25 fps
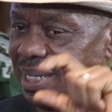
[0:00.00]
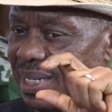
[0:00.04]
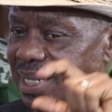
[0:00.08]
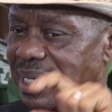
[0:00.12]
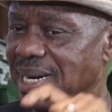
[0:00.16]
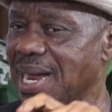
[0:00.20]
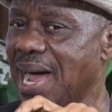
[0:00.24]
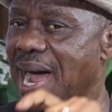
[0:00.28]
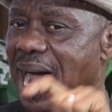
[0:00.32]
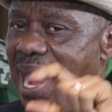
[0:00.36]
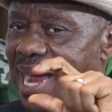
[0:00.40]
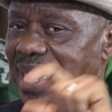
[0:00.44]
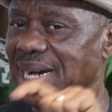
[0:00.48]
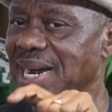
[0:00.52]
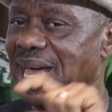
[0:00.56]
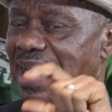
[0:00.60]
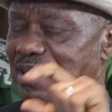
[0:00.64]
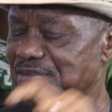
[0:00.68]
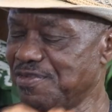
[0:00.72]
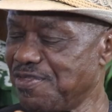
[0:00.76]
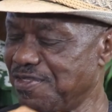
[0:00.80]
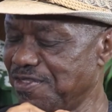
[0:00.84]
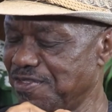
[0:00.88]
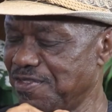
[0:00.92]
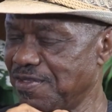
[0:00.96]
in
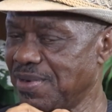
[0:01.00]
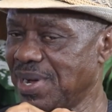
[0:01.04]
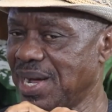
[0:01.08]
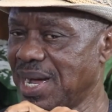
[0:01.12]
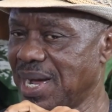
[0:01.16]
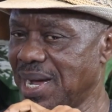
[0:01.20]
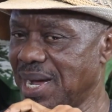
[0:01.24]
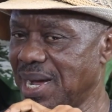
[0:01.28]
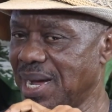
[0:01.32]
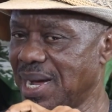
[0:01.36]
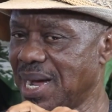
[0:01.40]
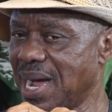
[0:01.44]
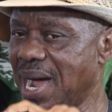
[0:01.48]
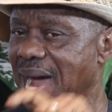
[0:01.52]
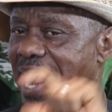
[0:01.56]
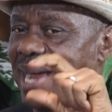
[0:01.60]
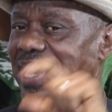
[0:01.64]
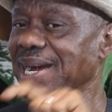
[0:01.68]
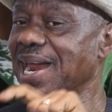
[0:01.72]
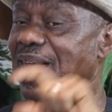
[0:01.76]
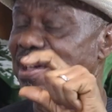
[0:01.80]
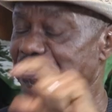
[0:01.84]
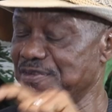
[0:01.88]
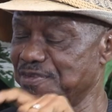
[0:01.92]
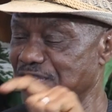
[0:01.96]

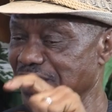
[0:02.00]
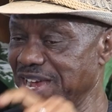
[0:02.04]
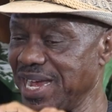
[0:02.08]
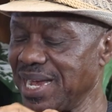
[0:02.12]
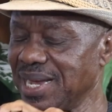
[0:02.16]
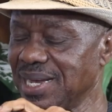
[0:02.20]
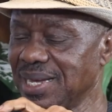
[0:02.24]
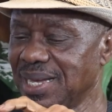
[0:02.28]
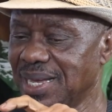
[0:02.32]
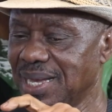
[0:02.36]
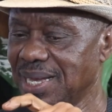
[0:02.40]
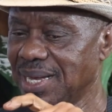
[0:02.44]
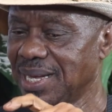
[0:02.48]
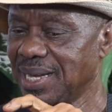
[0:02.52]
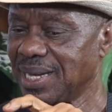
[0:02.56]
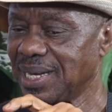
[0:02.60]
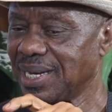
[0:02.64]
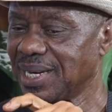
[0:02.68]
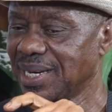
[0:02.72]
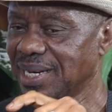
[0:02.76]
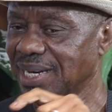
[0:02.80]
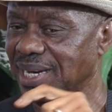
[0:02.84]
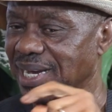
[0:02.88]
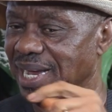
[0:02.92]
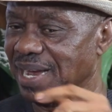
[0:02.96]
Highlifing
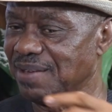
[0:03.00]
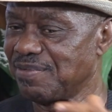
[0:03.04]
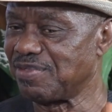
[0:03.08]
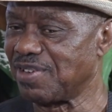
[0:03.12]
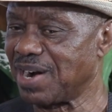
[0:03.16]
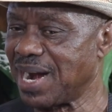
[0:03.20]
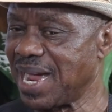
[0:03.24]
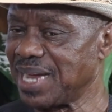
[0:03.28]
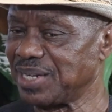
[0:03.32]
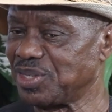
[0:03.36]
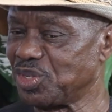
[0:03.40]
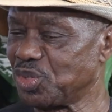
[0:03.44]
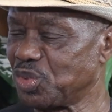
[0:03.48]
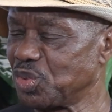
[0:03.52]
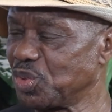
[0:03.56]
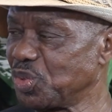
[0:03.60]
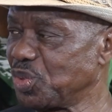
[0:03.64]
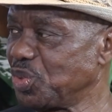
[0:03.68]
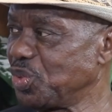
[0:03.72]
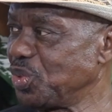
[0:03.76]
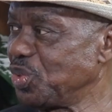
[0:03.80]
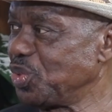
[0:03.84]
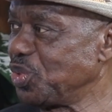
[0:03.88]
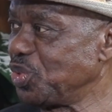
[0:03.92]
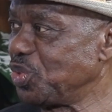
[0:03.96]
gave rise
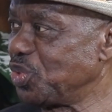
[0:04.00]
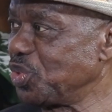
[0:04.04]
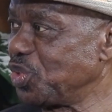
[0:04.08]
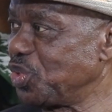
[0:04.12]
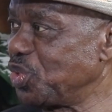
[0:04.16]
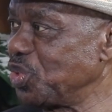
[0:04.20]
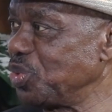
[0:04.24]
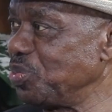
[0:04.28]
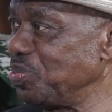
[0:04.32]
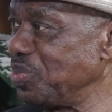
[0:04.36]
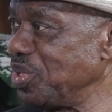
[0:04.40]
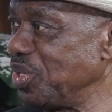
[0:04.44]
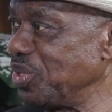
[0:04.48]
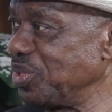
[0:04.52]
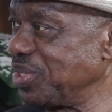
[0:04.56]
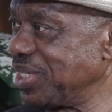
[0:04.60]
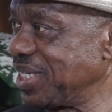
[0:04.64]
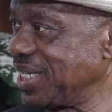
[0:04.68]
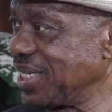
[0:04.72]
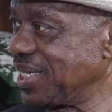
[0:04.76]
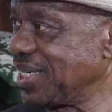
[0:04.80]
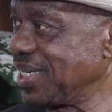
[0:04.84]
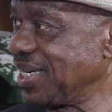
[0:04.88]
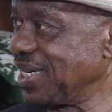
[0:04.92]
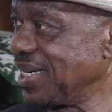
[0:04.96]
to Juju
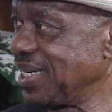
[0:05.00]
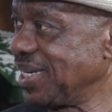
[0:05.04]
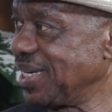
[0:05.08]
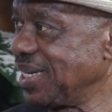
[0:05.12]
music.